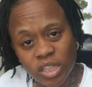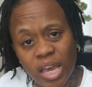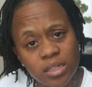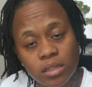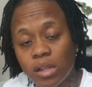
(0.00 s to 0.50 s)

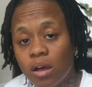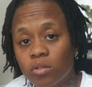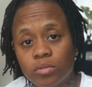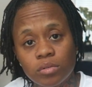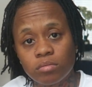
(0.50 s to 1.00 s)
Case
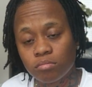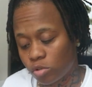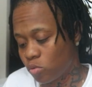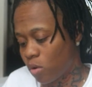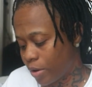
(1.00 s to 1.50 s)
closed.
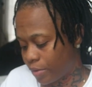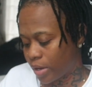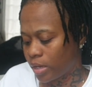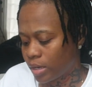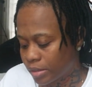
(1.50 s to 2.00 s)
You won't hear
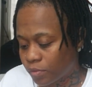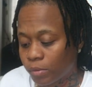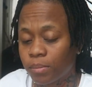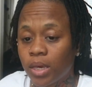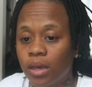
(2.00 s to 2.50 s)
nothing else
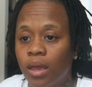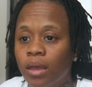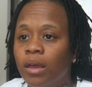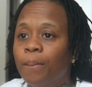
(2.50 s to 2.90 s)
from me.